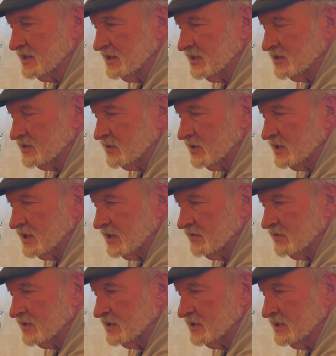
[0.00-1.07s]
So I have
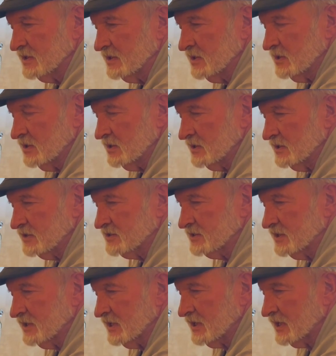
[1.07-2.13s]
a listening
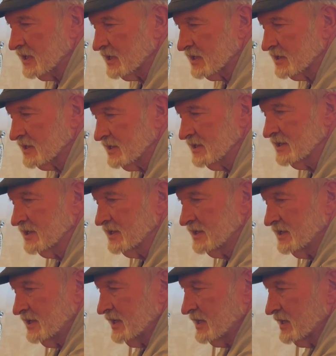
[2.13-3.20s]
hand,
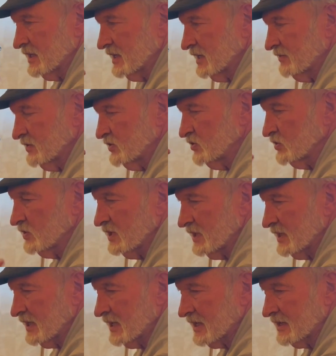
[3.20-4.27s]
I have a doing
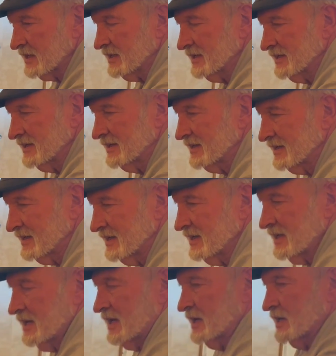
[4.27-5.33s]
hand,
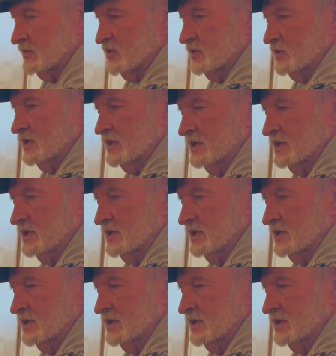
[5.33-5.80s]
and I'm doing